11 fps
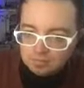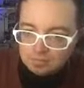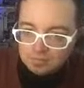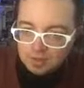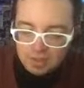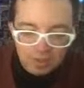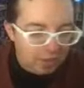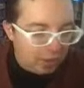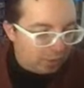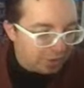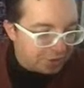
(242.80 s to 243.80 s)
Now,
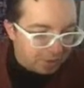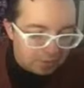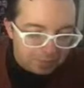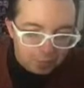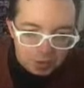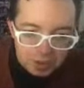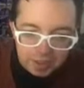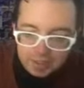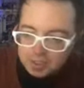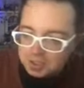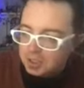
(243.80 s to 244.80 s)
there was some confusion. I
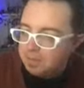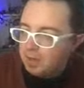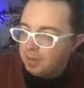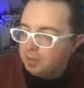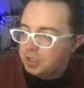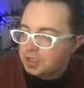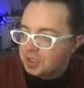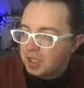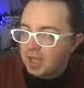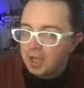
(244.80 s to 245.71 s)
initially published the uh,